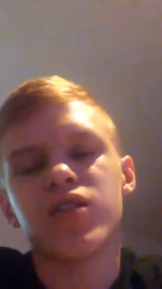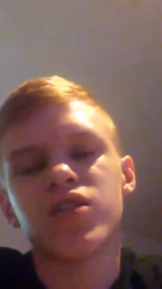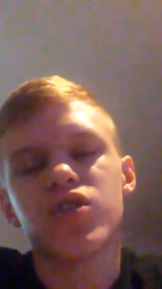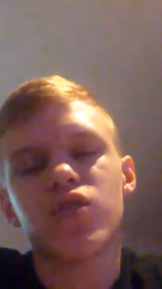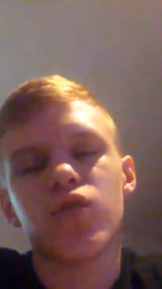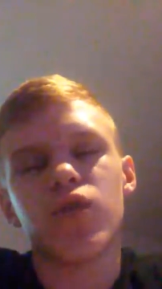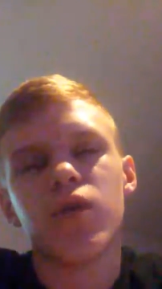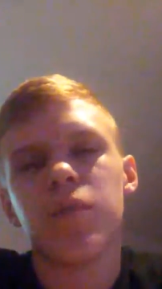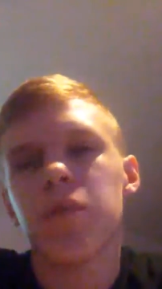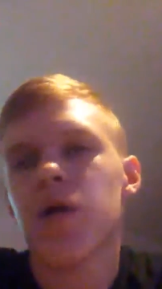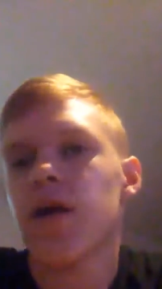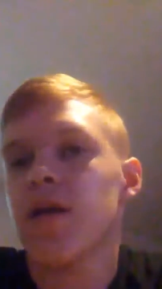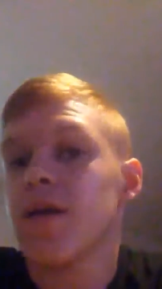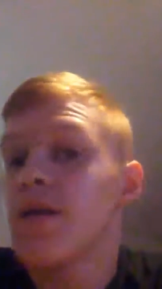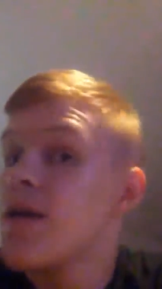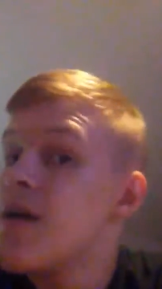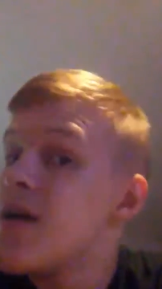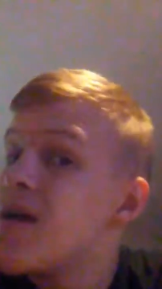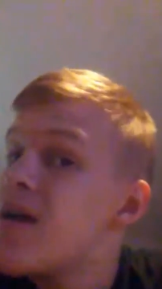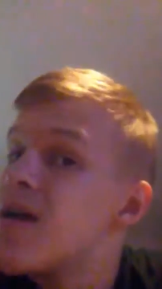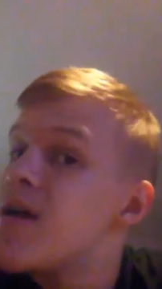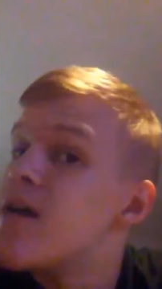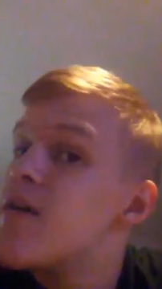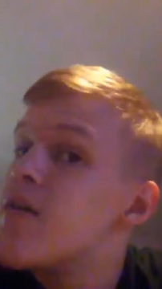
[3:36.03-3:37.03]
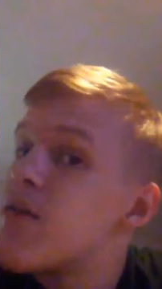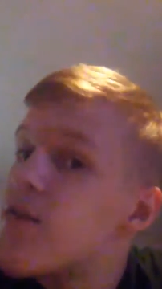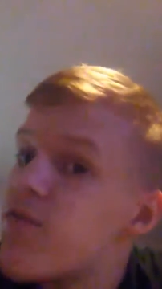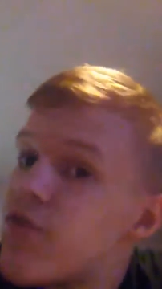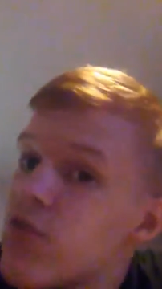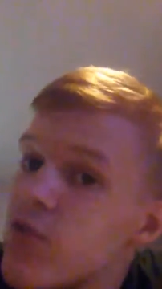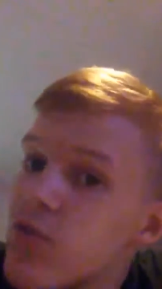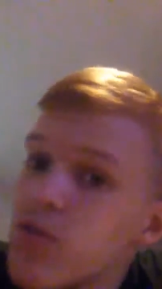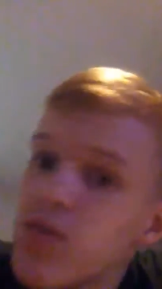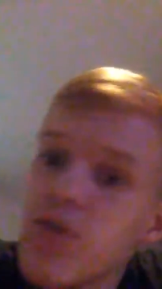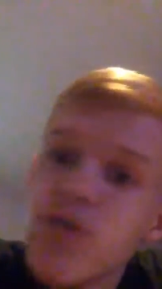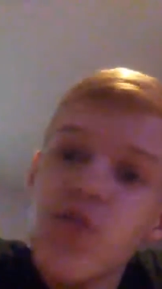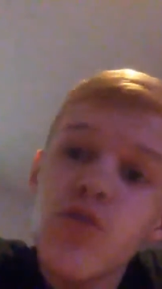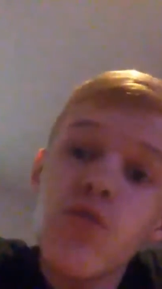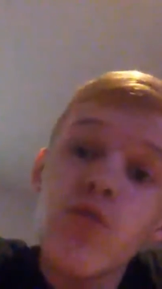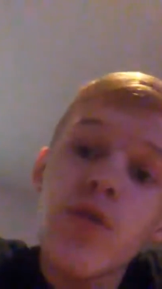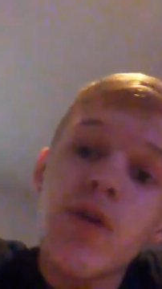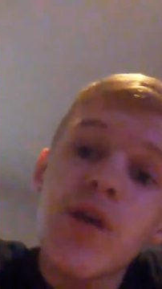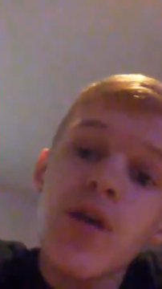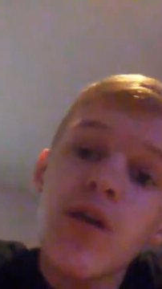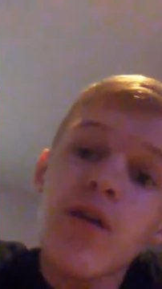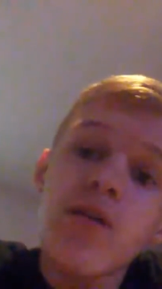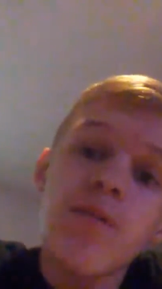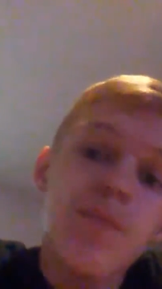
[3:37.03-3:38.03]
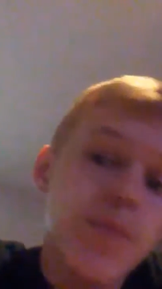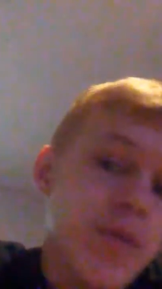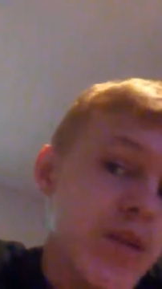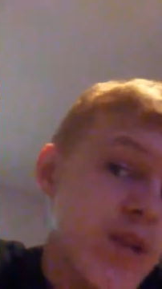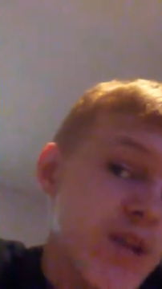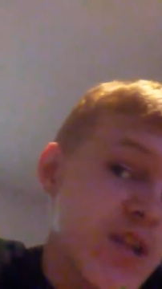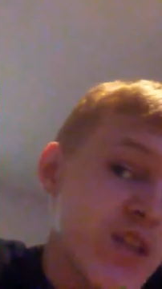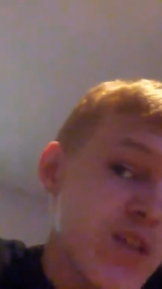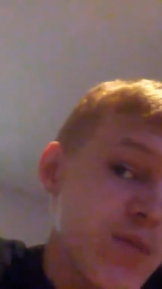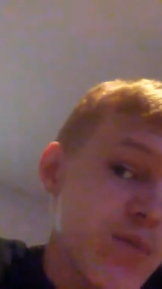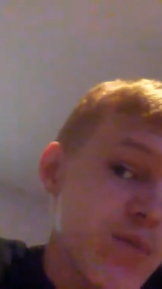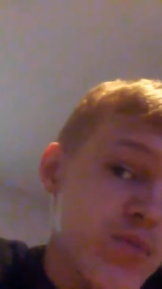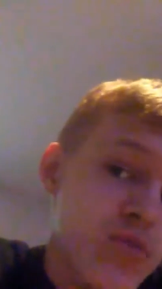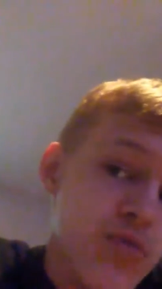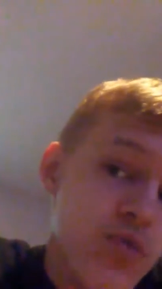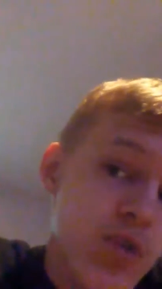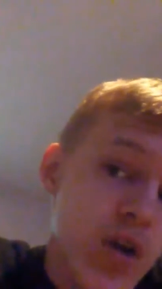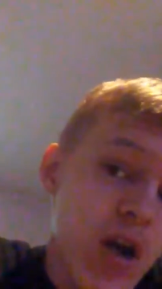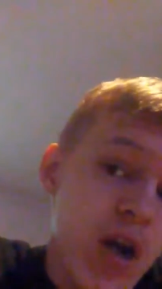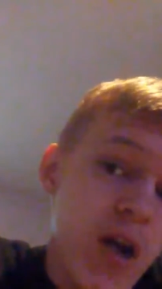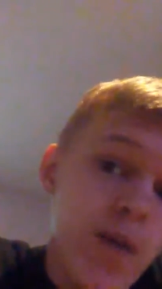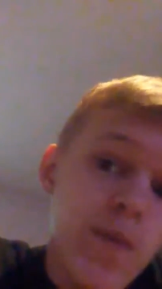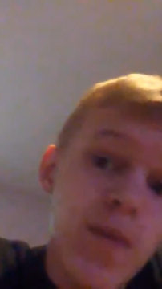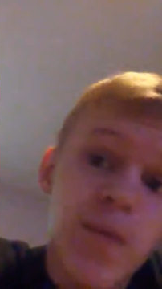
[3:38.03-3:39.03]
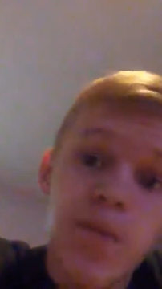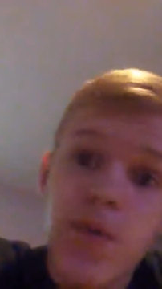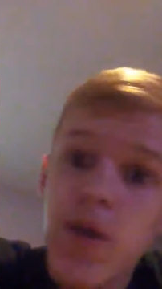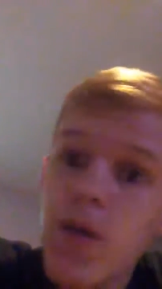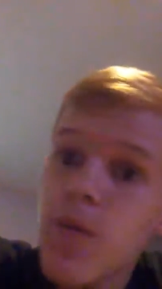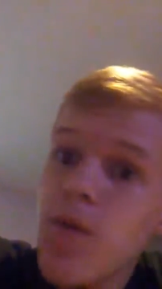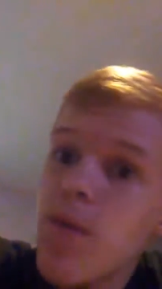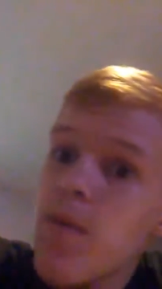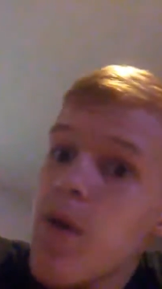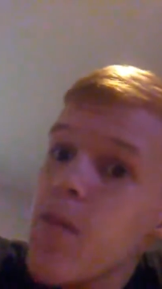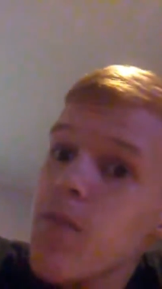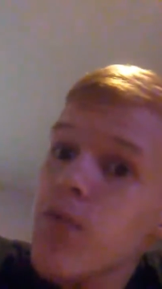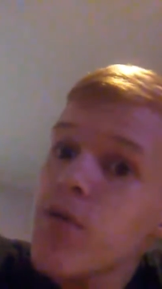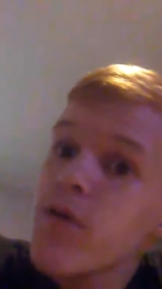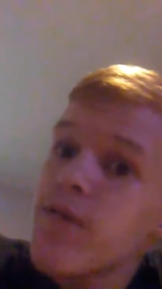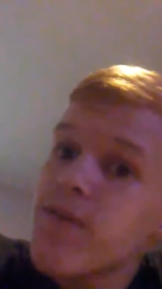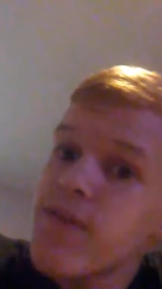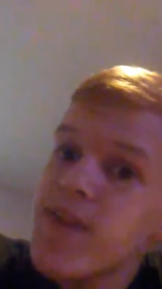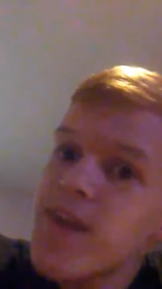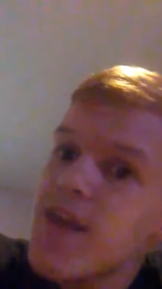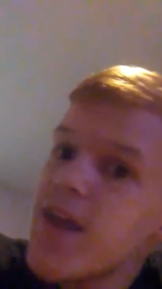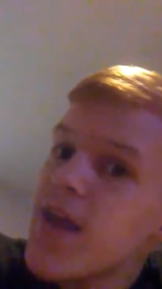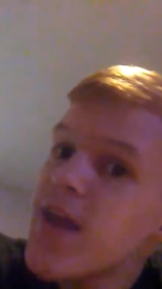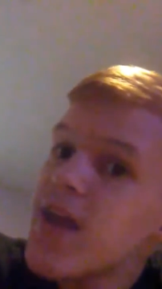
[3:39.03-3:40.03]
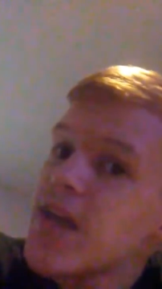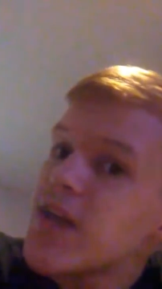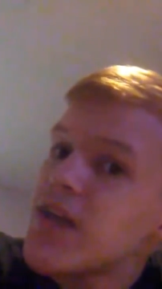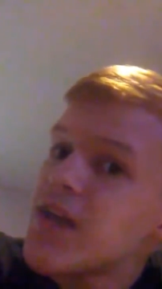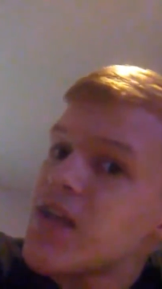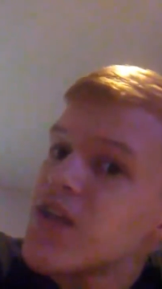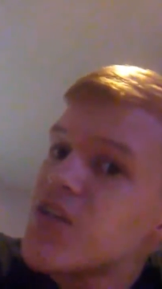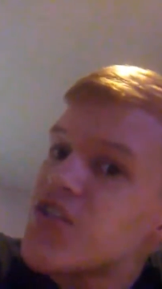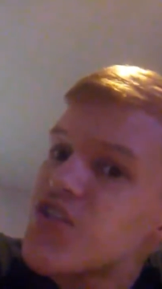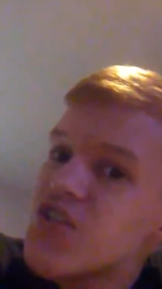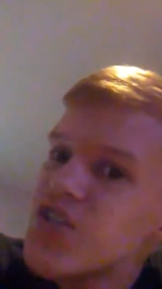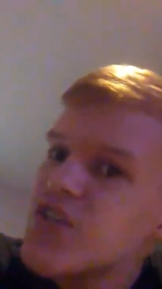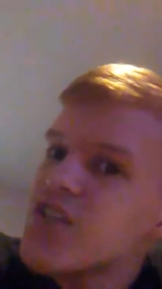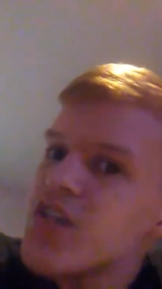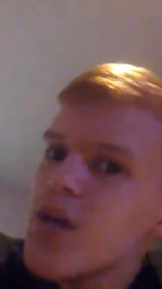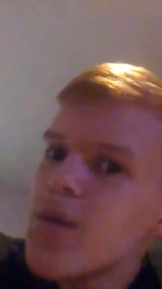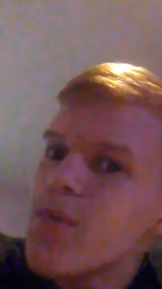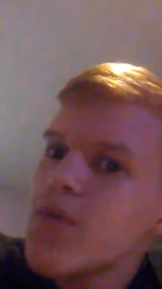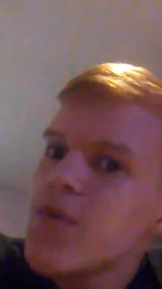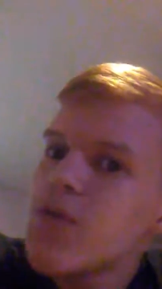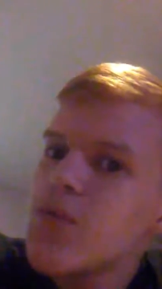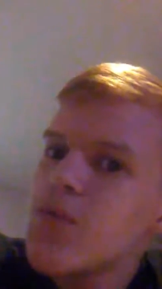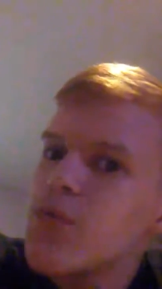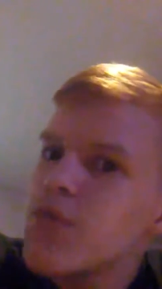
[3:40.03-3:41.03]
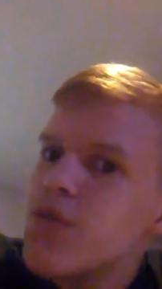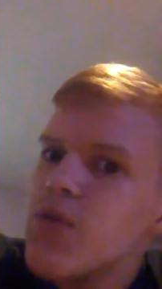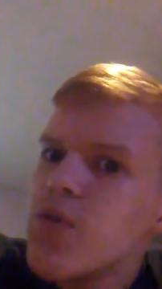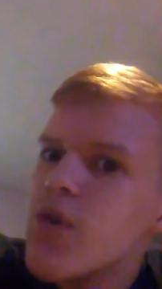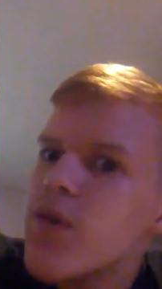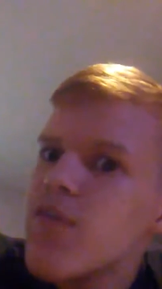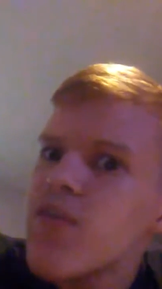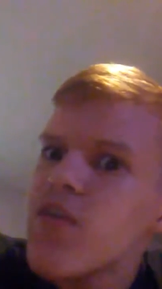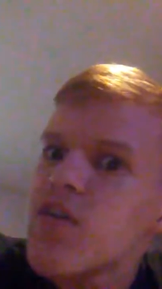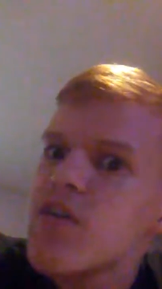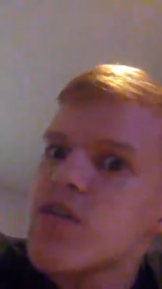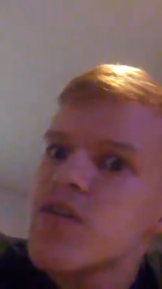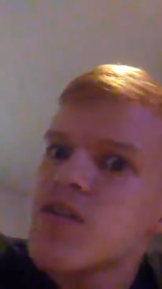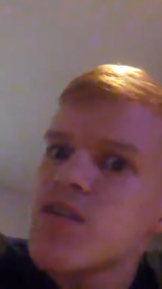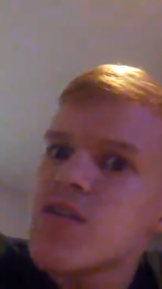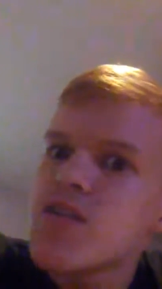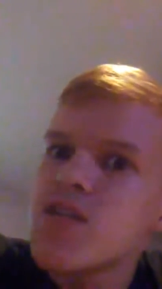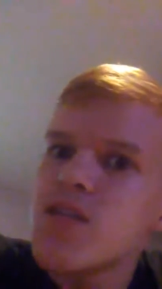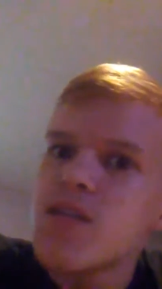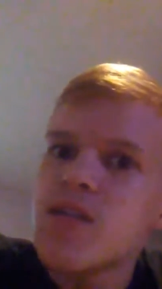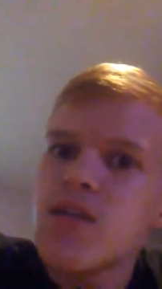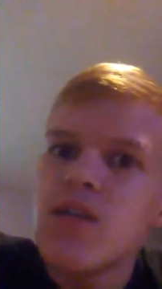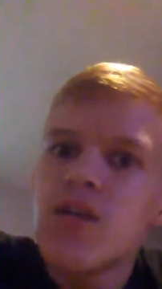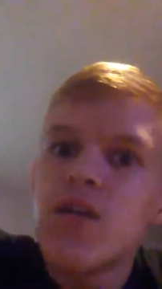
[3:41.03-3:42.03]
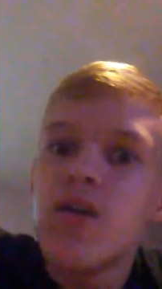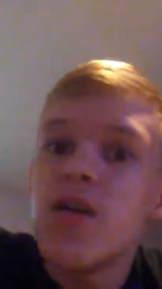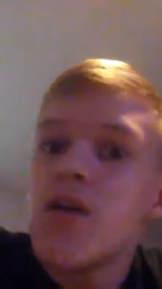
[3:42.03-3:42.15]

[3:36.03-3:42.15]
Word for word: So come on, if you're new here, please subscribe to become a member of the AHCW universe.